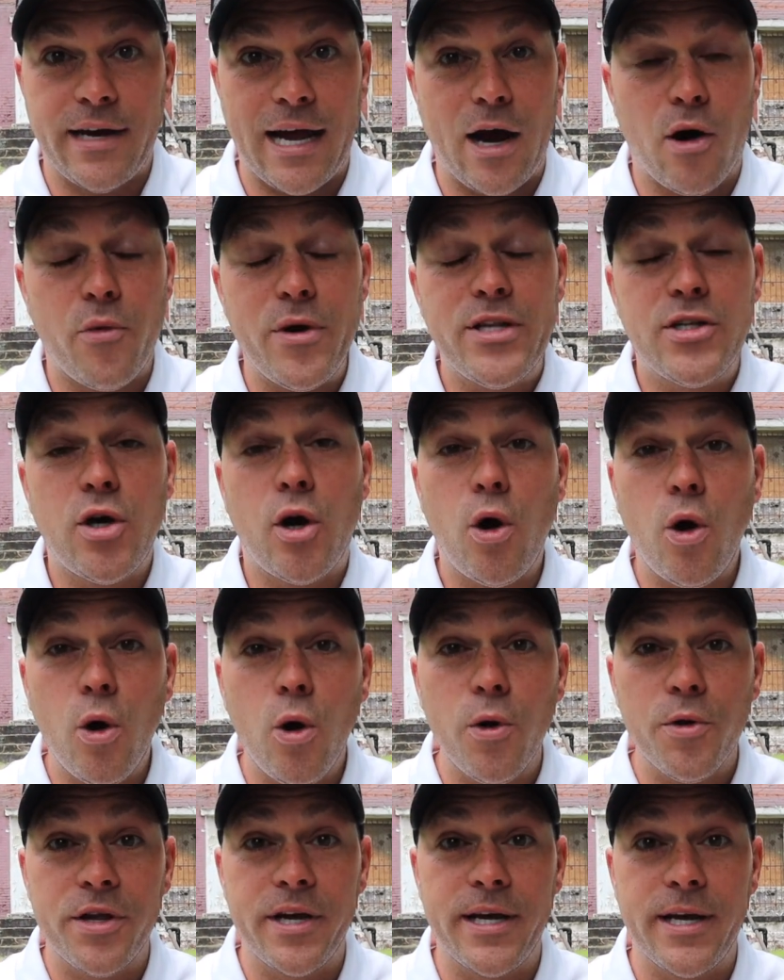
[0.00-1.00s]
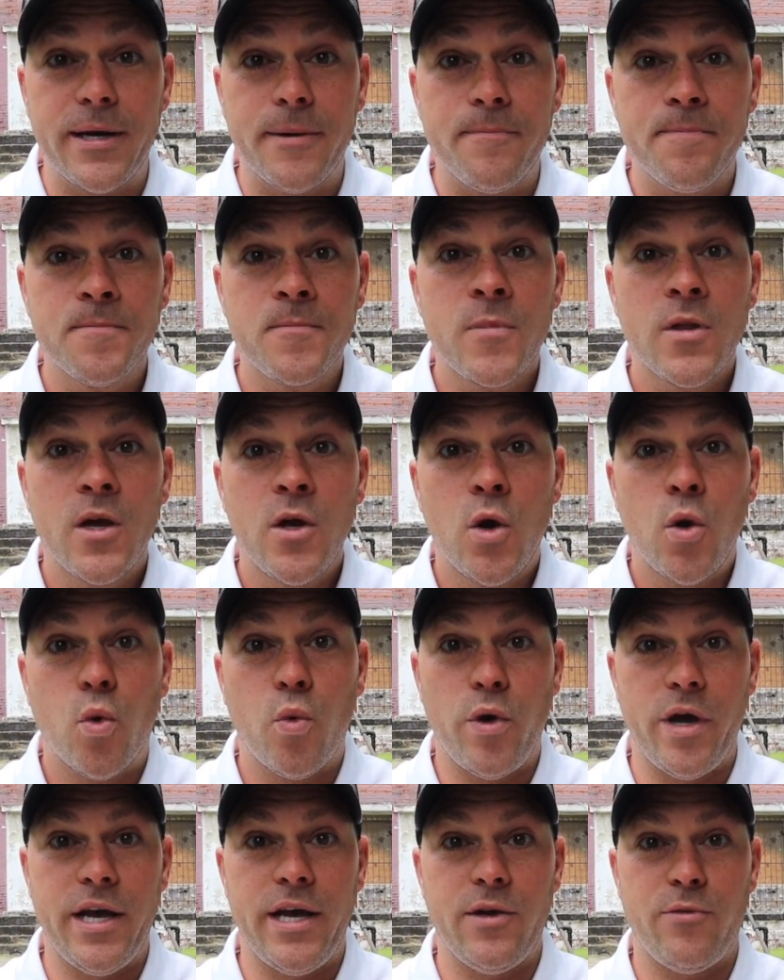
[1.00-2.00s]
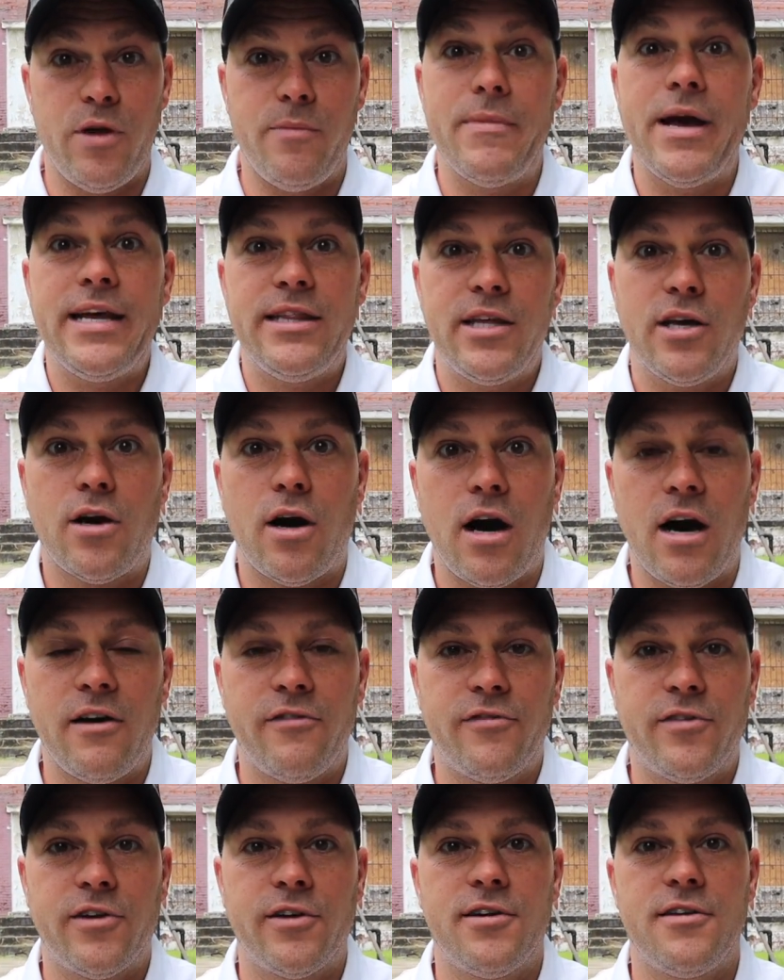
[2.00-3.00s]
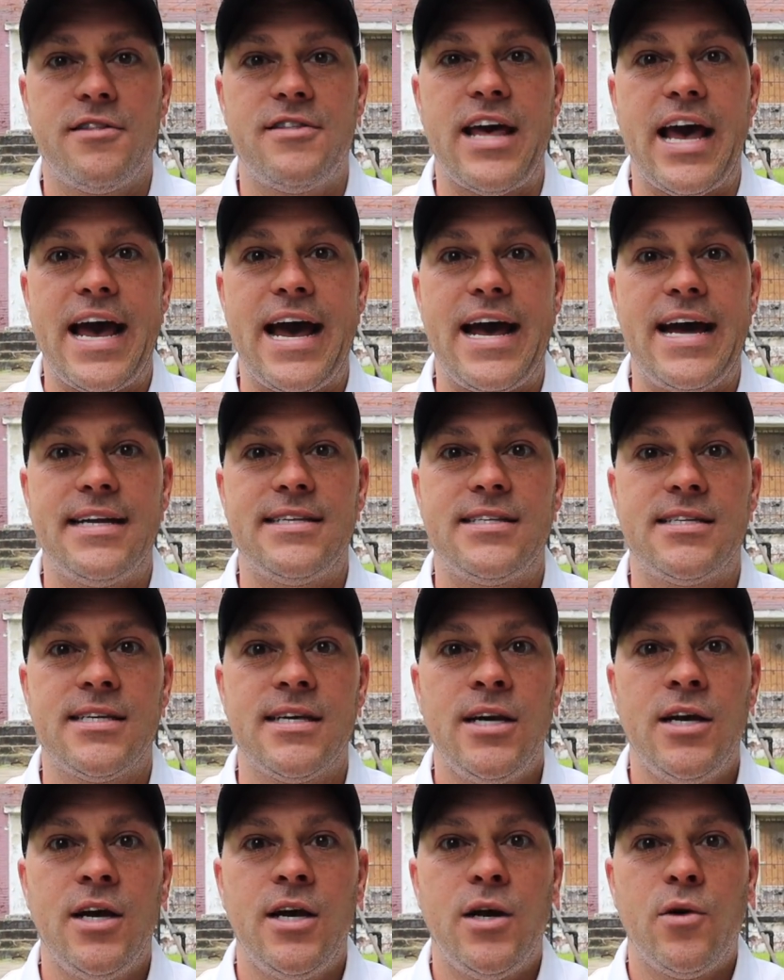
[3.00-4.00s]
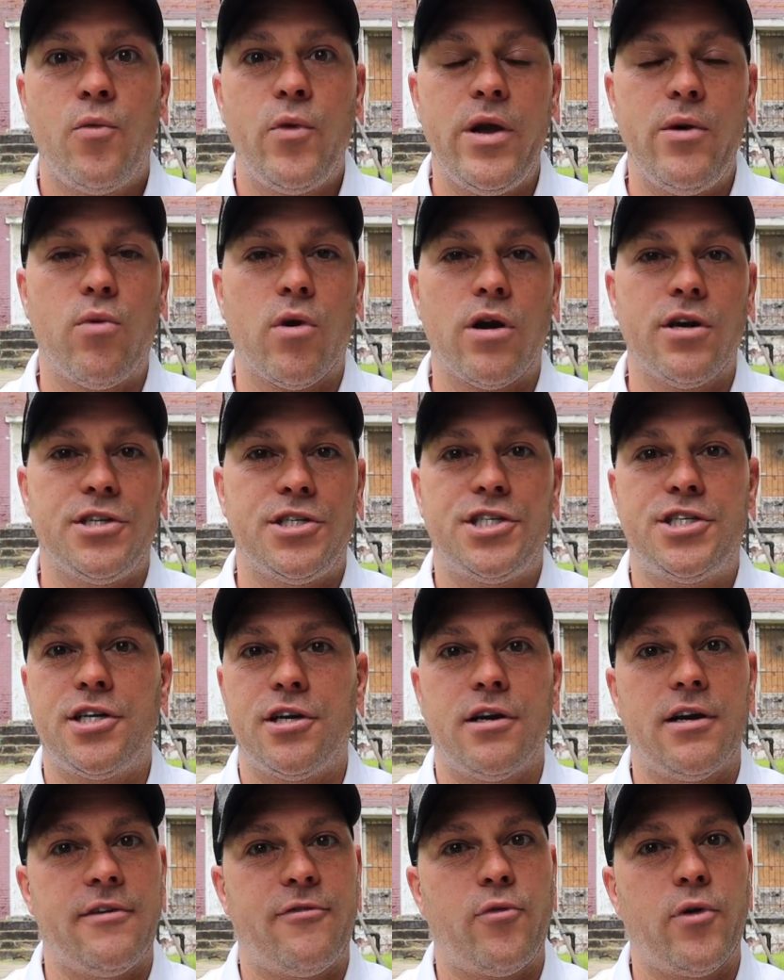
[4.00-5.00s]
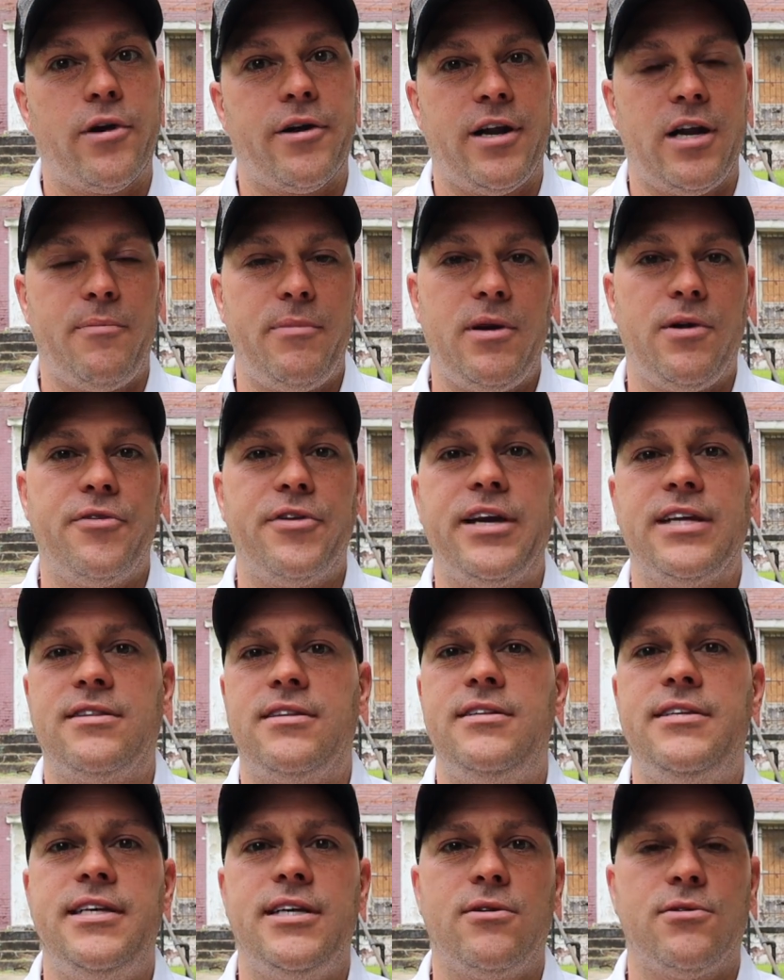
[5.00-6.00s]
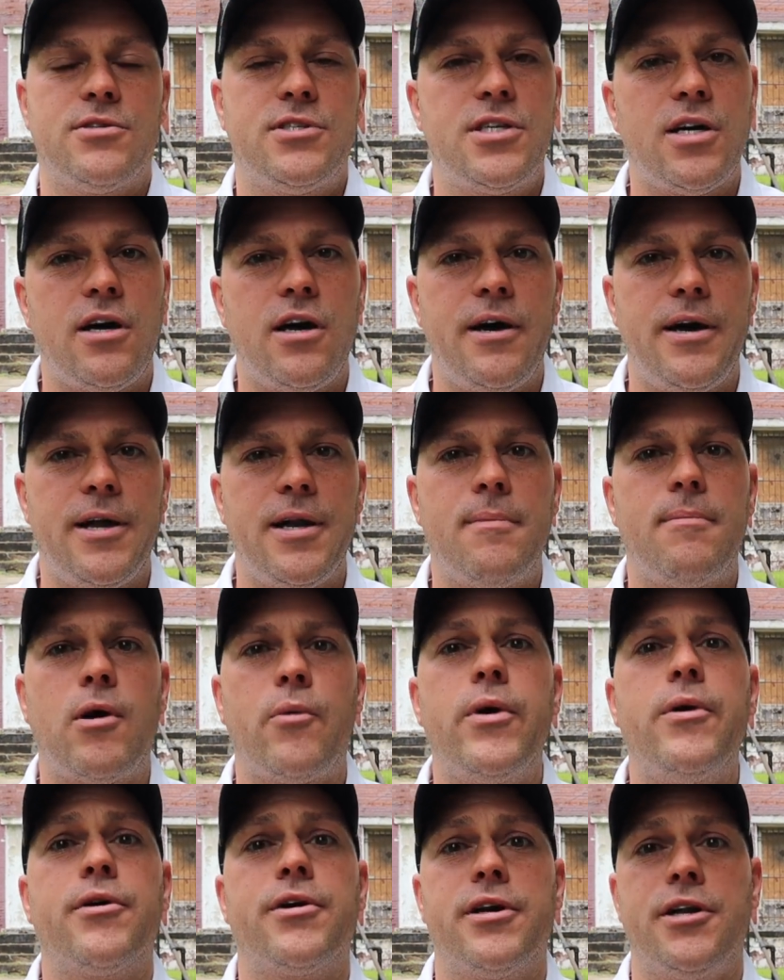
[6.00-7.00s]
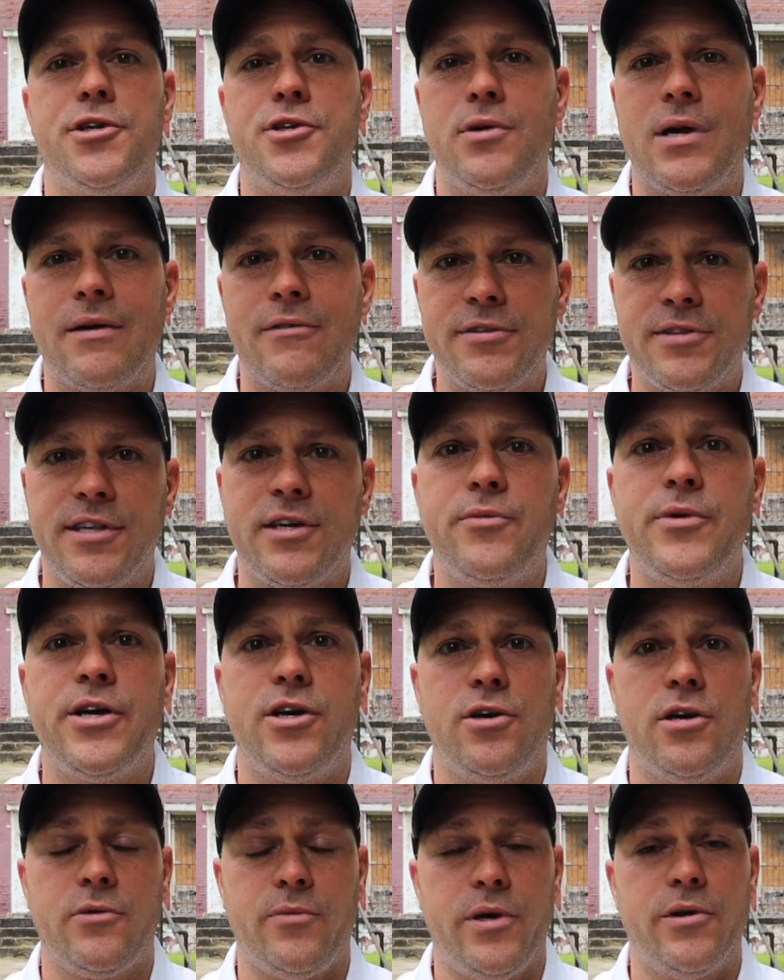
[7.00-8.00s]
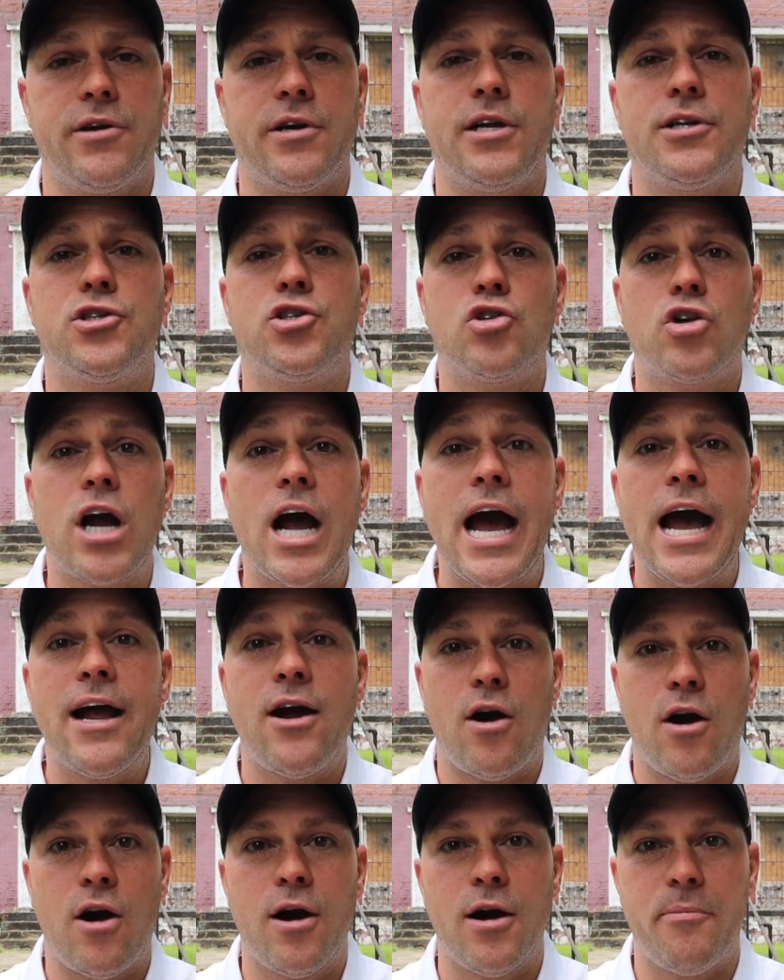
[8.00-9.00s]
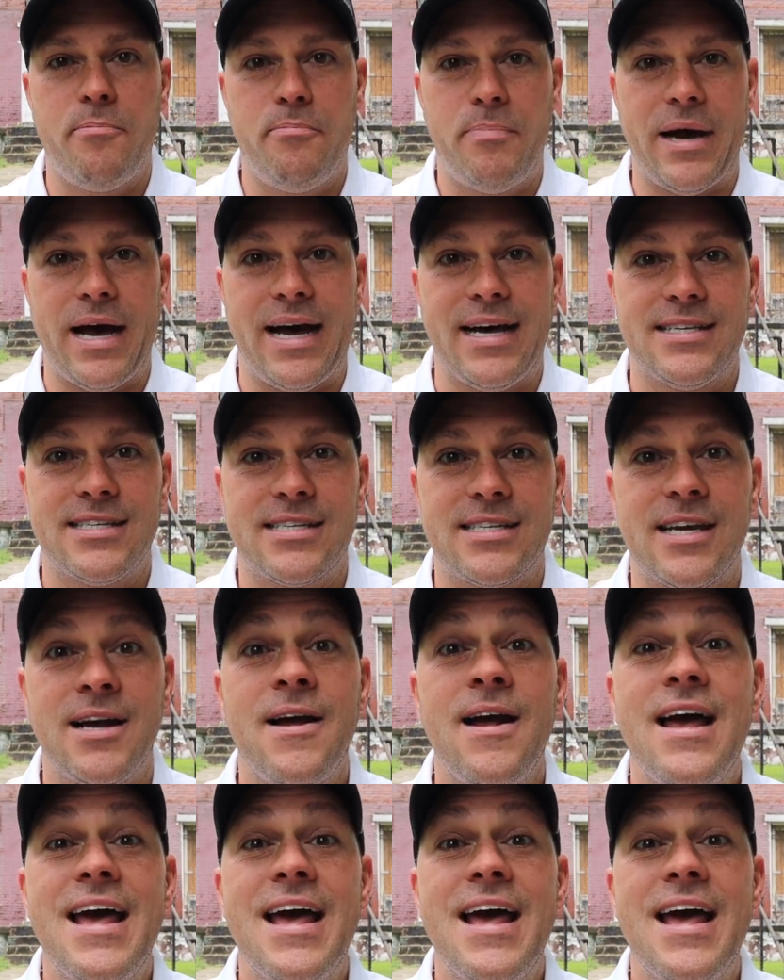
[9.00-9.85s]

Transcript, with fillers: Now, we told him when we made the offer that we weren't sure if we were gonna be able to get the deal done, but we were gonna do everything we could. We were gonna try our best.